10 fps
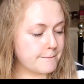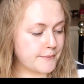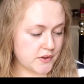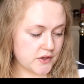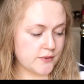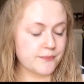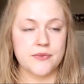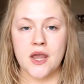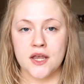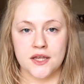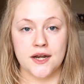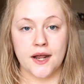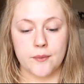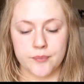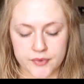but you
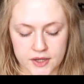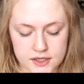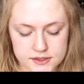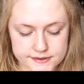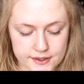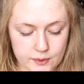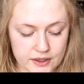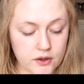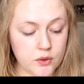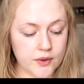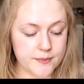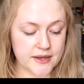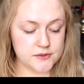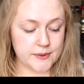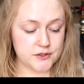know. So I don't know what the
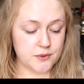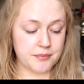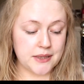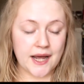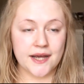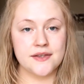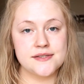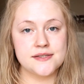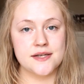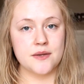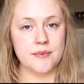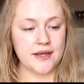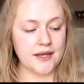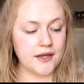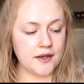best way to apply this is going to
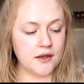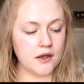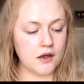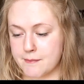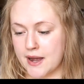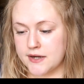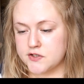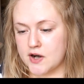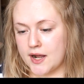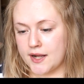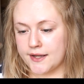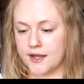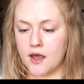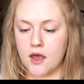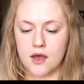be. I might try
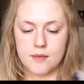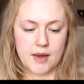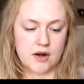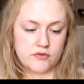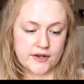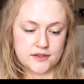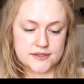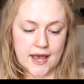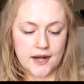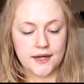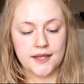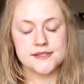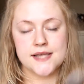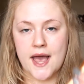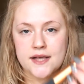my Real
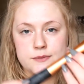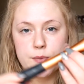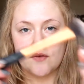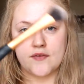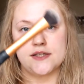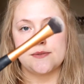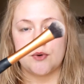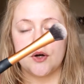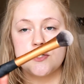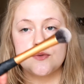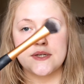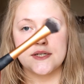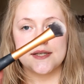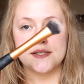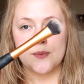Techniques Expert Face Brush, which
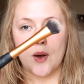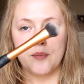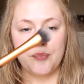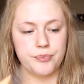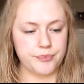is this one.